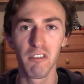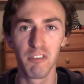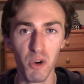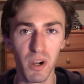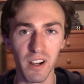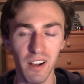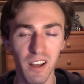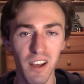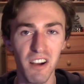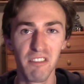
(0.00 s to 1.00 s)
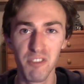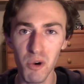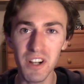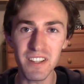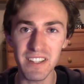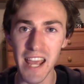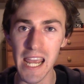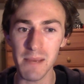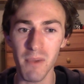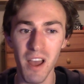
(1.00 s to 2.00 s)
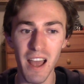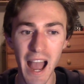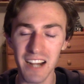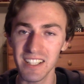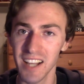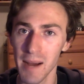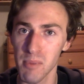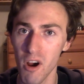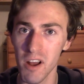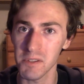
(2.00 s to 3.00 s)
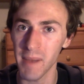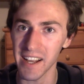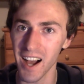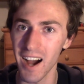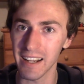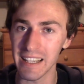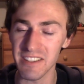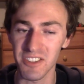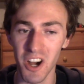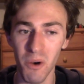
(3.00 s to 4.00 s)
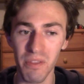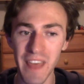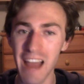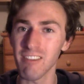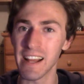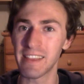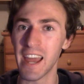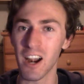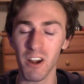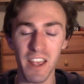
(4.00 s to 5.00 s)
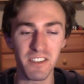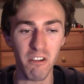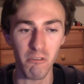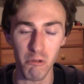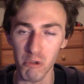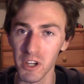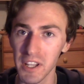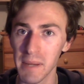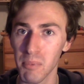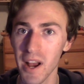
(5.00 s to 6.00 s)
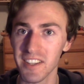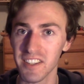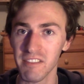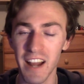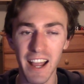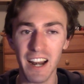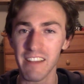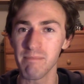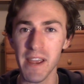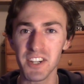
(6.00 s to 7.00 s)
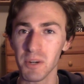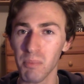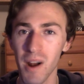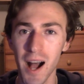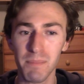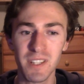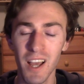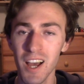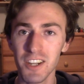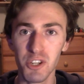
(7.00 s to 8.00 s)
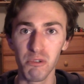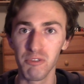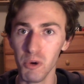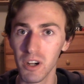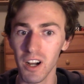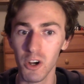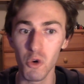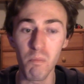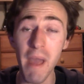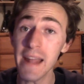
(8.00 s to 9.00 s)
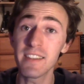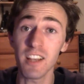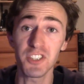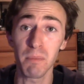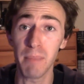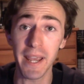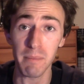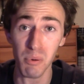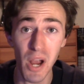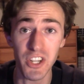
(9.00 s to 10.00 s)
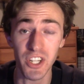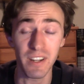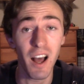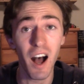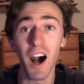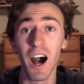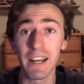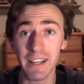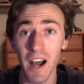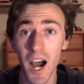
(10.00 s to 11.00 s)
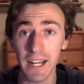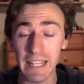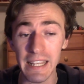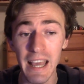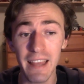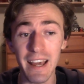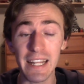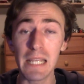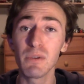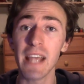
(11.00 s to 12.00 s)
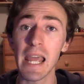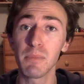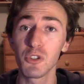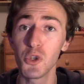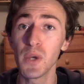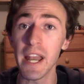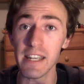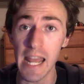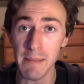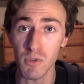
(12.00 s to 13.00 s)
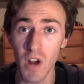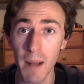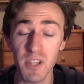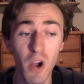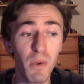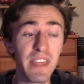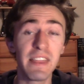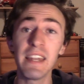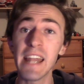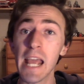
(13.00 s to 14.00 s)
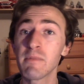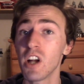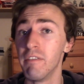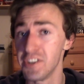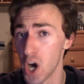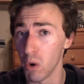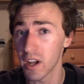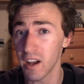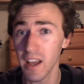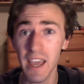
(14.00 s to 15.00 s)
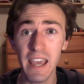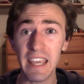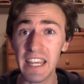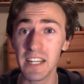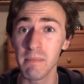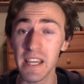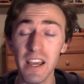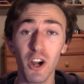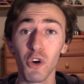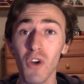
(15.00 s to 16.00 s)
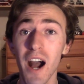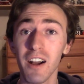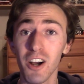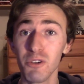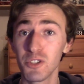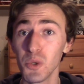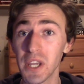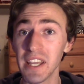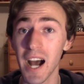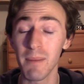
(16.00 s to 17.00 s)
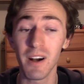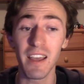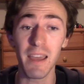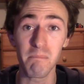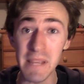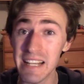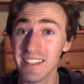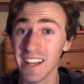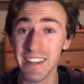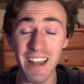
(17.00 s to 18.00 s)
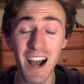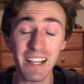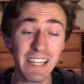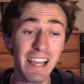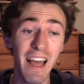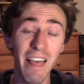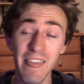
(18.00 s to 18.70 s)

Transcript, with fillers: Fuka. Fuka's name actually got brought up by Kaneki, so that right there is really impressive, and I gotta give major props to Fuka, who made such a big impression on Kaneki that he was able to get name dropped within the names of Touka, Hinami, Hirako, Tsukiyama, Miza, Naki.